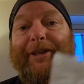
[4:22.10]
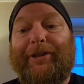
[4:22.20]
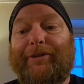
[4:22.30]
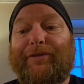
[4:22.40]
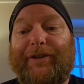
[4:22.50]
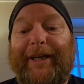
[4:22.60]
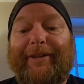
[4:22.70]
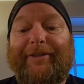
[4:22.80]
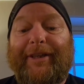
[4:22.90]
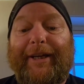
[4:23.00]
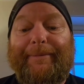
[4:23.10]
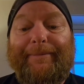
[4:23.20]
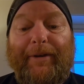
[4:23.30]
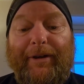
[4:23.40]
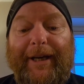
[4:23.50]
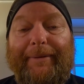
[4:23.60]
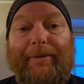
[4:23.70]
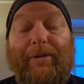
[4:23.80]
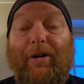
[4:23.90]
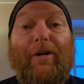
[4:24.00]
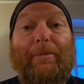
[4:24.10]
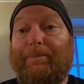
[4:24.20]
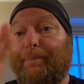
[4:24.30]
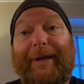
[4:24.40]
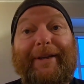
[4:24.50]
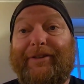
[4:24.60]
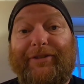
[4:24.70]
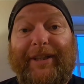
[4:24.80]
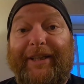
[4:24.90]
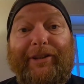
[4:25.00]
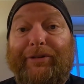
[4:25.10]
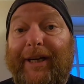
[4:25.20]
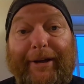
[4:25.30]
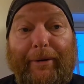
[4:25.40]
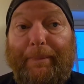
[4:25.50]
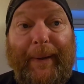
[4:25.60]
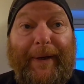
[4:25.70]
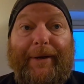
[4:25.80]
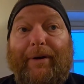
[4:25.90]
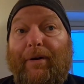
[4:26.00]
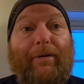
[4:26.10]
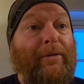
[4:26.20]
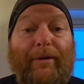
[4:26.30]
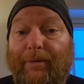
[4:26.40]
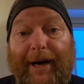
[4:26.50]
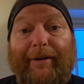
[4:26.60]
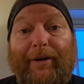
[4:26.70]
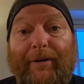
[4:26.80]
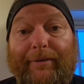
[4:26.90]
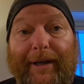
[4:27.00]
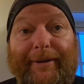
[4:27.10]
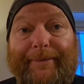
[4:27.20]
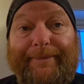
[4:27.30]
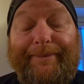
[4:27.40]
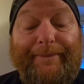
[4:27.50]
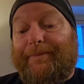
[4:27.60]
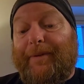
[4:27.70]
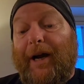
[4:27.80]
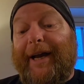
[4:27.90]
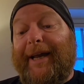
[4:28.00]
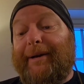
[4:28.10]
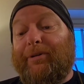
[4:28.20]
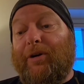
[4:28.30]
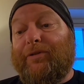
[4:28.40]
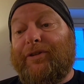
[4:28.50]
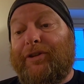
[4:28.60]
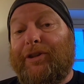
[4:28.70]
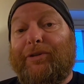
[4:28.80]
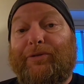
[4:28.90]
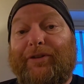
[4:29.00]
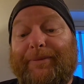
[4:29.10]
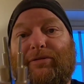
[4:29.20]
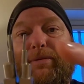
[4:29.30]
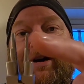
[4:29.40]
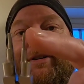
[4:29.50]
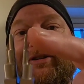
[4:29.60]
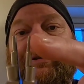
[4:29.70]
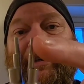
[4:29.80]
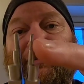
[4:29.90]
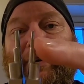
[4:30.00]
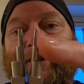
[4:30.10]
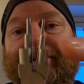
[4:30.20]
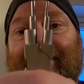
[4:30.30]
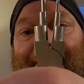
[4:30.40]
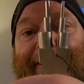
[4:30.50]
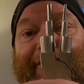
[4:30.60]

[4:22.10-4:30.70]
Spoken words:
you use for tensioning, okay? Or bead, just say you drill out a bead or whatever, right? I am going to use smallest graduation on